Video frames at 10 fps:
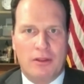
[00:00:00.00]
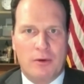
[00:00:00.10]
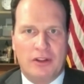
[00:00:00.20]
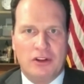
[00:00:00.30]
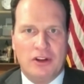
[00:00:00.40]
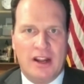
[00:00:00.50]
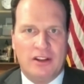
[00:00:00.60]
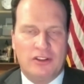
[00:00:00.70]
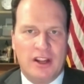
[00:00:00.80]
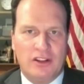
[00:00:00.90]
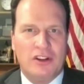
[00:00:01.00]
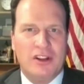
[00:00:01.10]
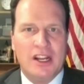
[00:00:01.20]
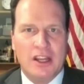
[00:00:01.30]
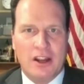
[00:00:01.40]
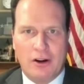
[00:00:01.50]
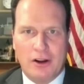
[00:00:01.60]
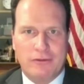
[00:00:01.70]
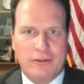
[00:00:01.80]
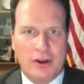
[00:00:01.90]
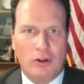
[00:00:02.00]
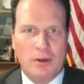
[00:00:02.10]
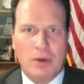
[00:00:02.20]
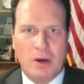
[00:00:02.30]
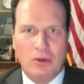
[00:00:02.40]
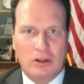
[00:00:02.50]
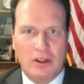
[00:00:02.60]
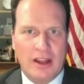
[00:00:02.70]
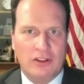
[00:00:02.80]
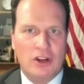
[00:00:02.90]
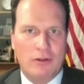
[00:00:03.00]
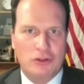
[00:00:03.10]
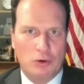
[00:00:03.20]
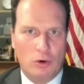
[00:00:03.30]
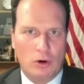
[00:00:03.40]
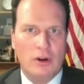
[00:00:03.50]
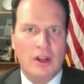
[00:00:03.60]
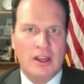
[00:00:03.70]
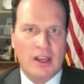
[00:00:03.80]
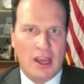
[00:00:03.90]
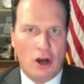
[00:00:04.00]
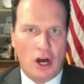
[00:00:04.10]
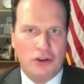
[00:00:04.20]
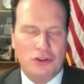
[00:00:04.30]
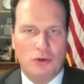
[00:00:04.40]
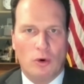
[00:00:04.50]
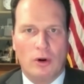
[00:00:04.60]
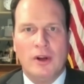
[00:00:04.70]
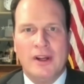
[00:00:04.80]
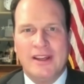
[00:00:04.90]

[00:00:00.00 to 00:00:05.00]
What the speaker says: throughout the United States in any area, federal and public lands, offshore and onshore.